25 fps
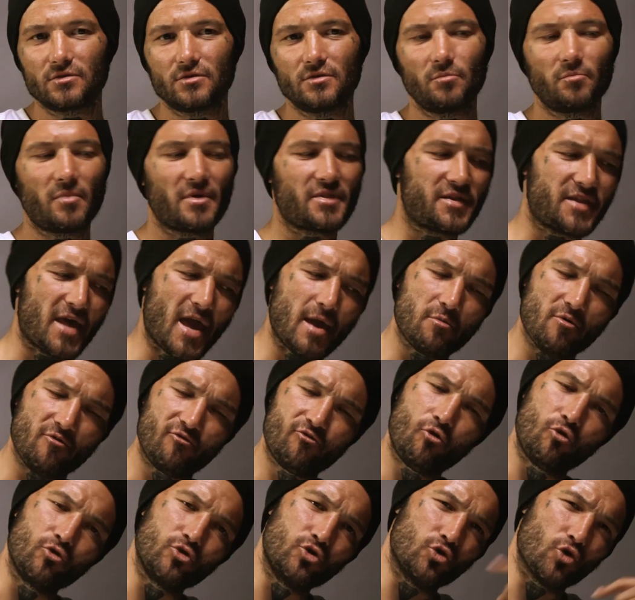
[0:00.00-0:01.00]
But the day
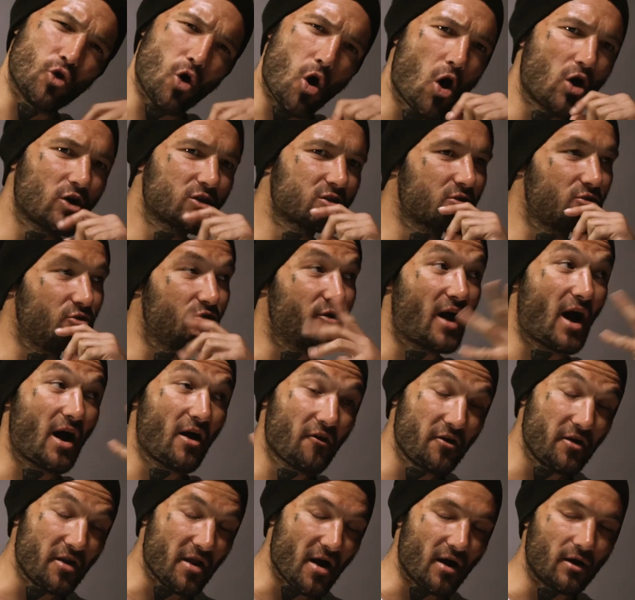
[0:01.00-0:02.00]
before you ask, you're
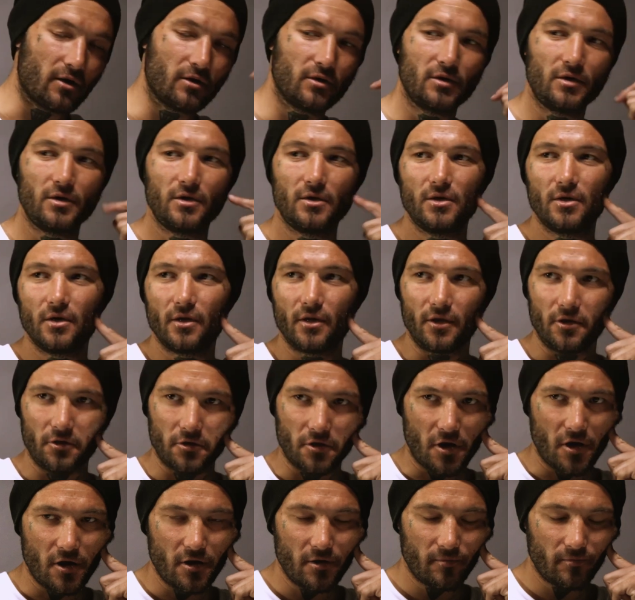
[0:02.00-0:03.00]
hungry now,
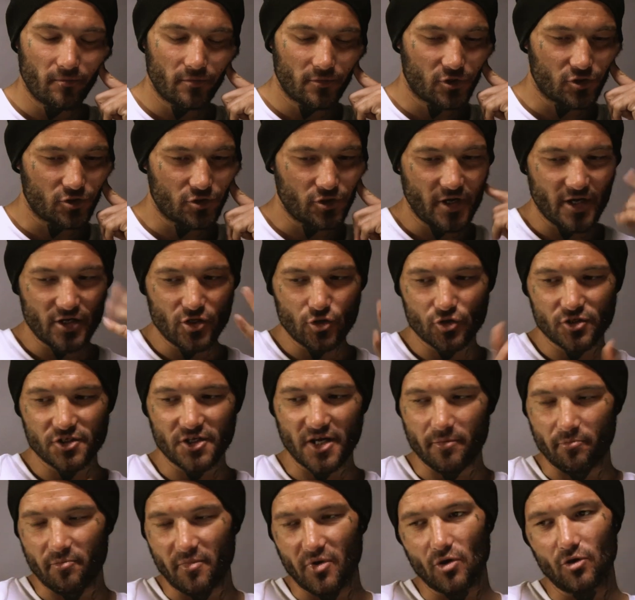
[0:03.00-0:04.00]
because you get your
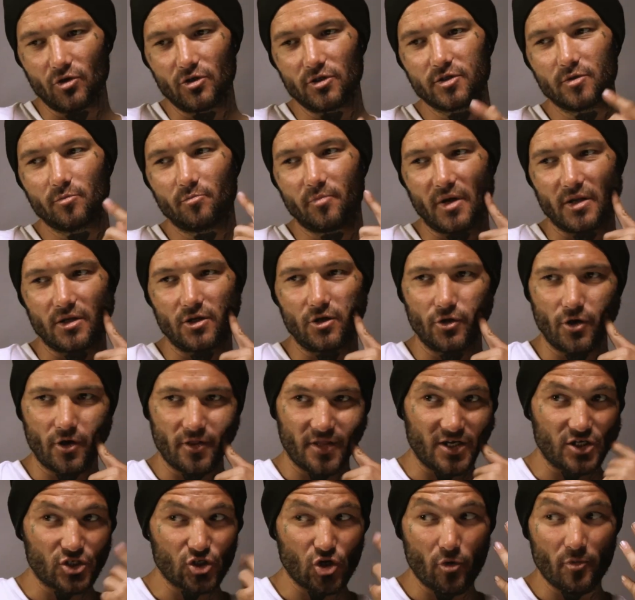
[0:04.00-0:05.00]
set meals, but
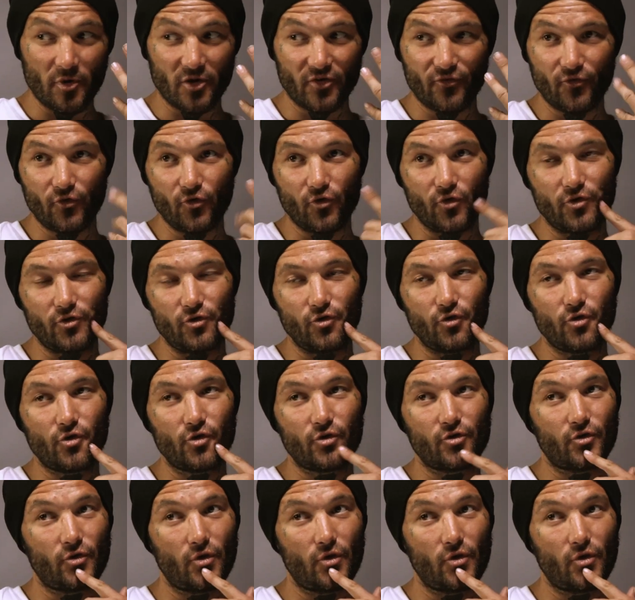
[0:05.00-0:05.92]
there's so much food you could,